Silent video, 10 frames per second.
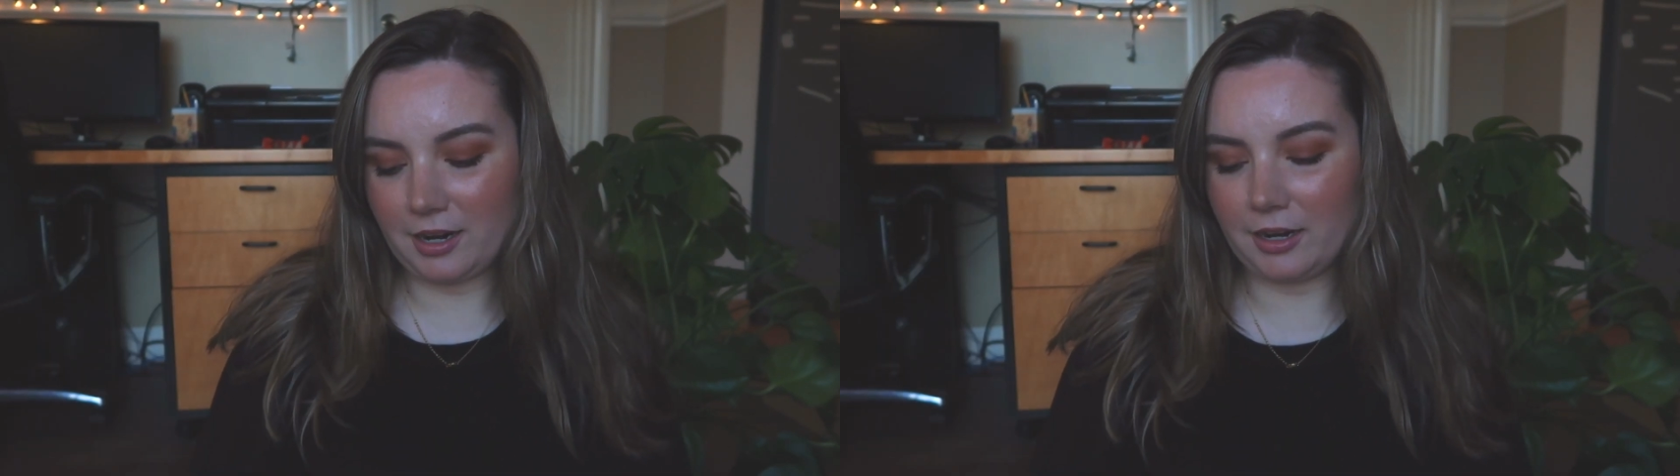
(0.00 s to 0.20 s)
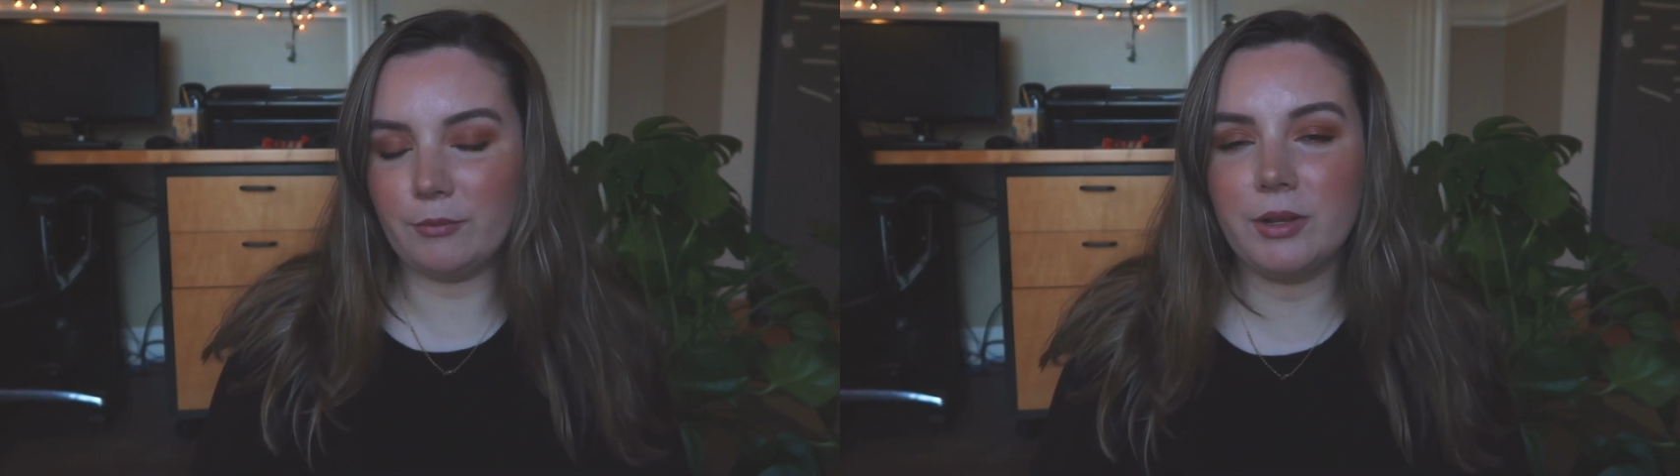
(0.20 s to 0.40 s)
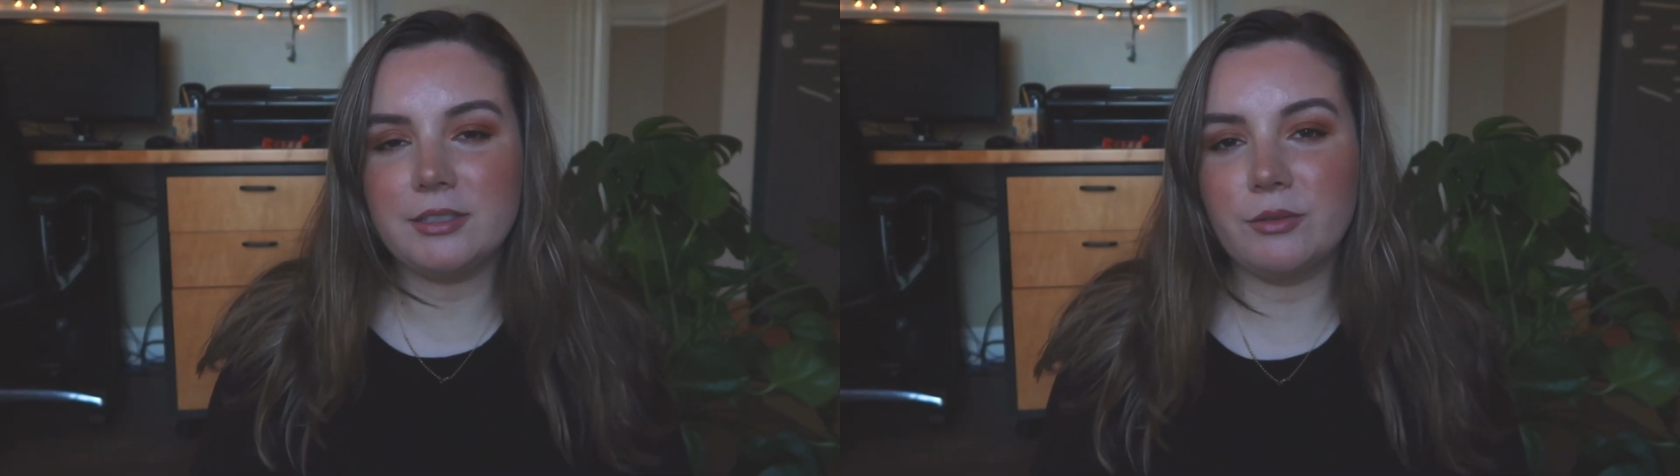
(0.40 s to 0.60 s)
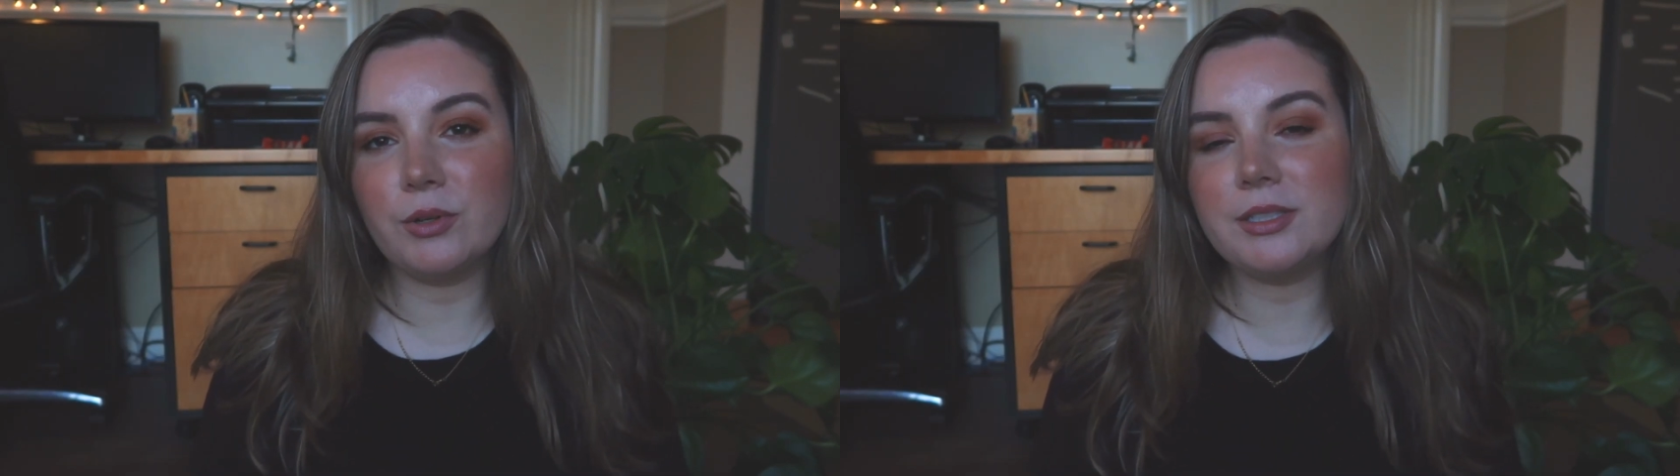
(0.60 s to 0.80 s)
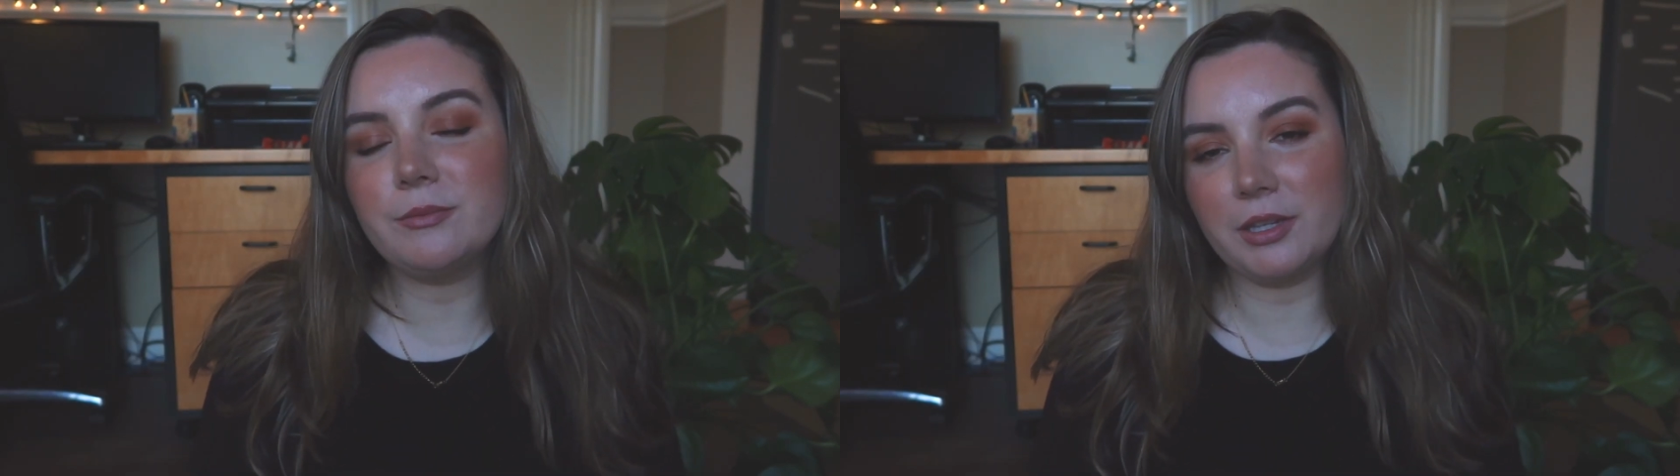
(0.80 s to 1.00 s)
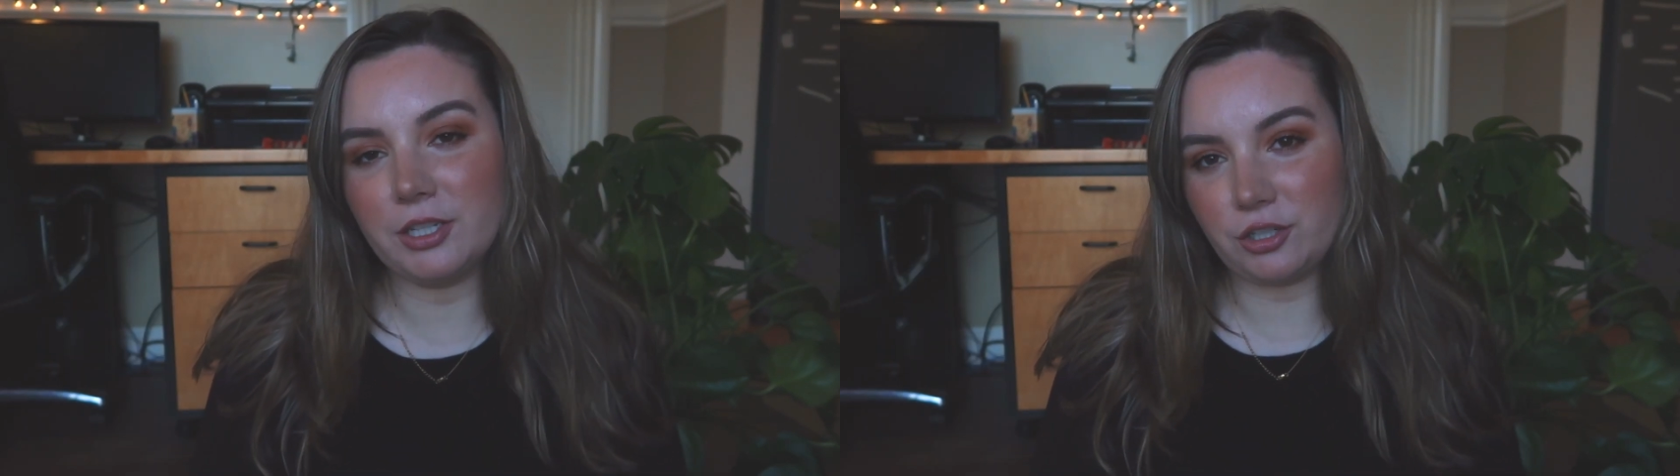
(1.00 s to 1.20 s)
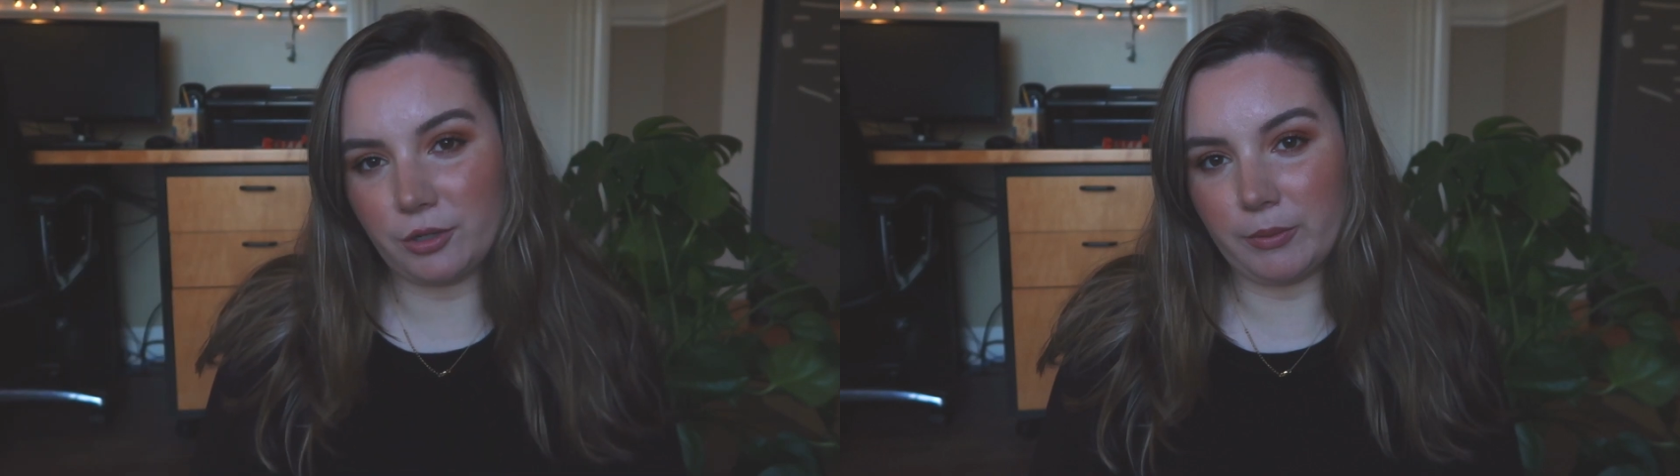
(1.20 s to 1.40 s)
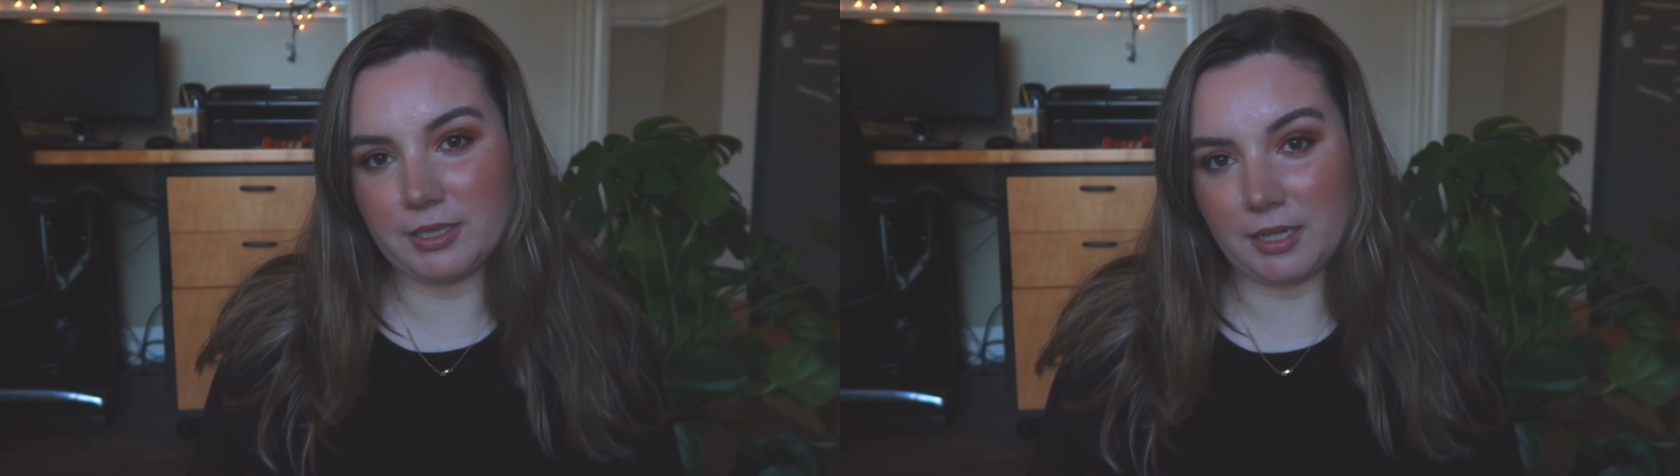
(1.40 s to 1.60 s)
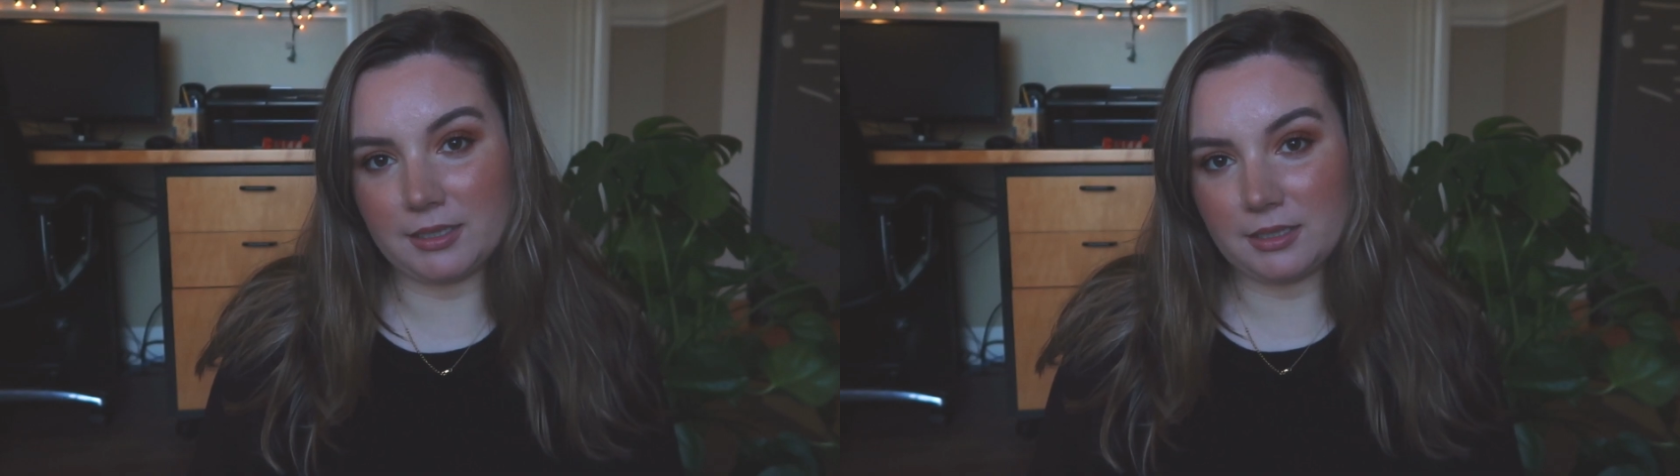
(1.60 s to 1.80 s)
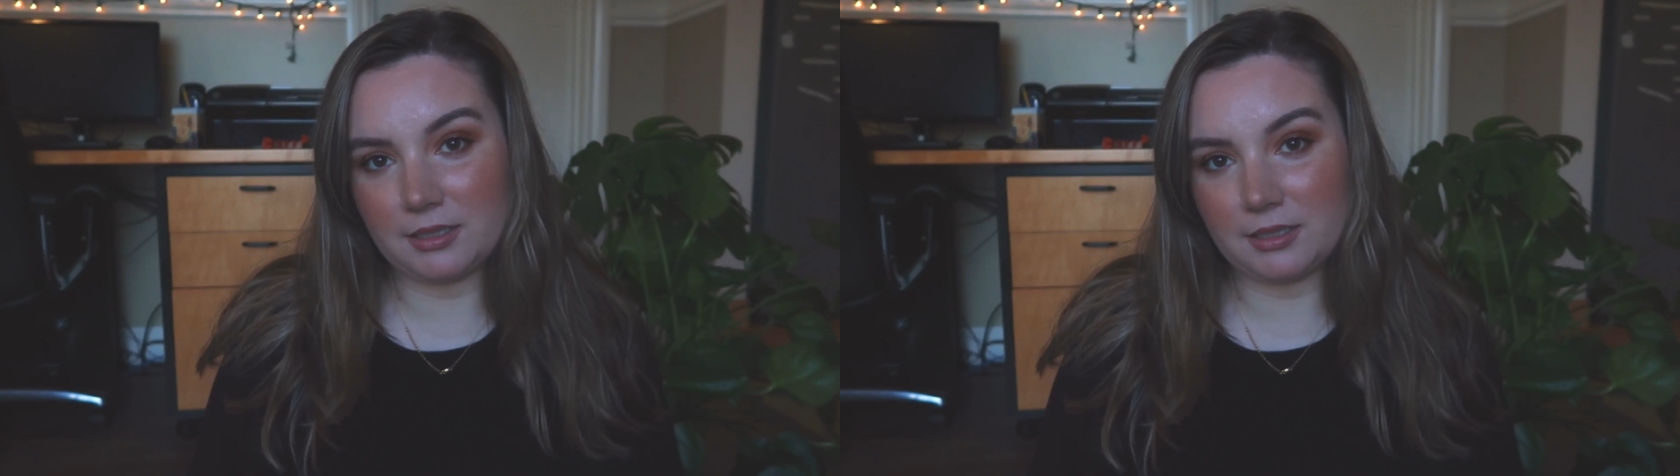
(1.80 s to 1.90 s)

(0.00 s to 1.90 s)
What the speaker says: and I wasn't really sure what to